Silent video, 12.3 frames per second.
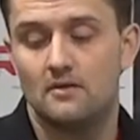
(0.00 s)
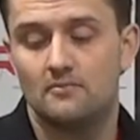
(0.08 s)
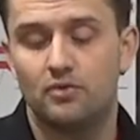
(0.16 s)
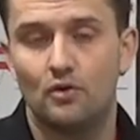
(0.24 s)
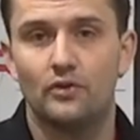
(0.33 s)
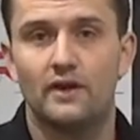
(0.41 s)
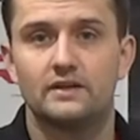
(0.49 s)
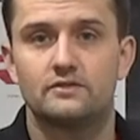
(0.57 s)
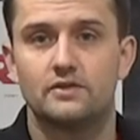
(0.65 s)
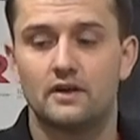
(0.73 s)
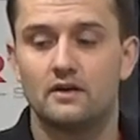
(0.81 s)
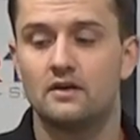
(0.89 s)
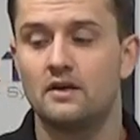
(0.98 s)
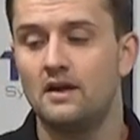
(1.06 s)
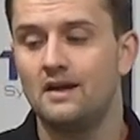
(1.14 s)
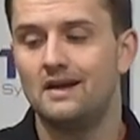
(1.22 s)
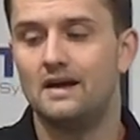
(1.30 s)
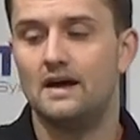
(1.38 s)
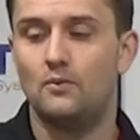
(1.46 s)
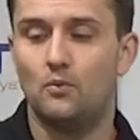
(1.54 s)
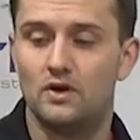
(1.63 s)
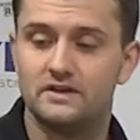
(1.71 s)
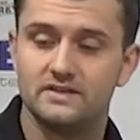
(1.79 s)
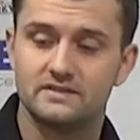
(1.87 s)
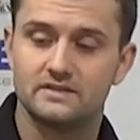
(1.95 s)
pull that trigger um,
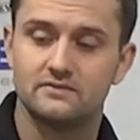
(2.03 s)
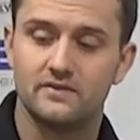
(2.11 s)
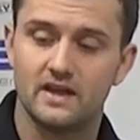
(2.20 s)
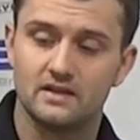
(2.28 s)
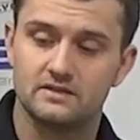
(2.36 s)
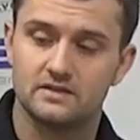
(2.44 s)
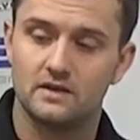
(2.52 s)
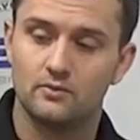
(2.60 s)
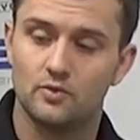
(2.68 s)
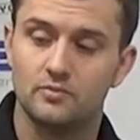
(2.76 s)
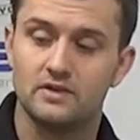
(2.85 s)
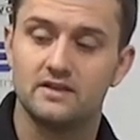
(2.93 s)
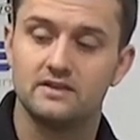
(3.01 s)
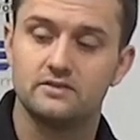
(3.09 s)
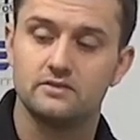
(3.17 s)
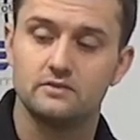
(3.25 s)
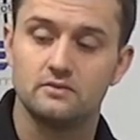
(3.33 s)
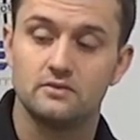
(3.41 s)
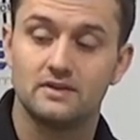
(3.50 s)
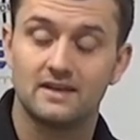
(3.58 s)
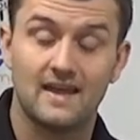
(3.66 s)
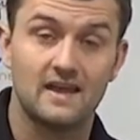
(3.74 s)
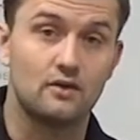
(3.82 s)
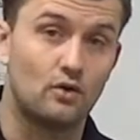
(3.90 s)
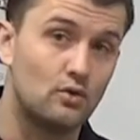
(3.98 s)
one disadvantage there would be that you
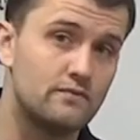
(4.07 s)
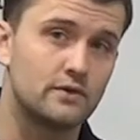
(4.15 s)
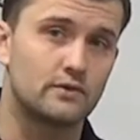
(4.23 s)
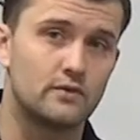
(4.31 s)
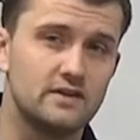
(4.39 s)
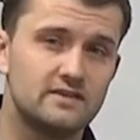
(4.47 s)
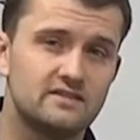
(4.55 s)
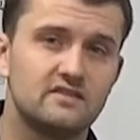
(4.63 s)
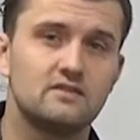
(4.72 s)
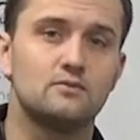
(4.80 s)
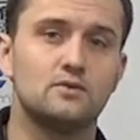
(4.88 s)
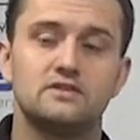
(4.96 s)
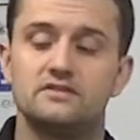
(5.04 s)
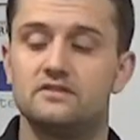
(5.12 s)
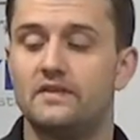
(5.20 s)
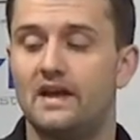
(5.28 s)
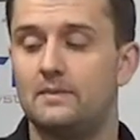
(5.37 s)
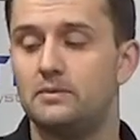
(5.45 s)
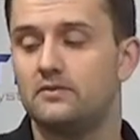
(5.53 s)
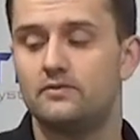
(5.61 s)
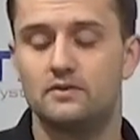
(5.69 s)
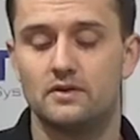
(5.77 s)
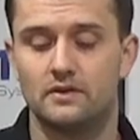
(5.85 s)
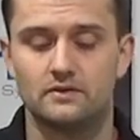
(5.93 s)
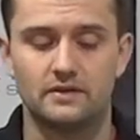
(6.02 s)
can overgrease, which is a topic for
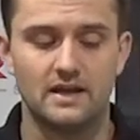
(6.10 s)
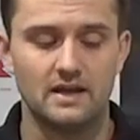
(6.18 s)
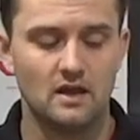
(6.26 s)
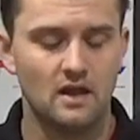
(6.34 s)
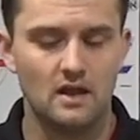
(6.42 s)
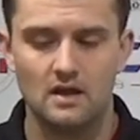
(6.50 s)
another day,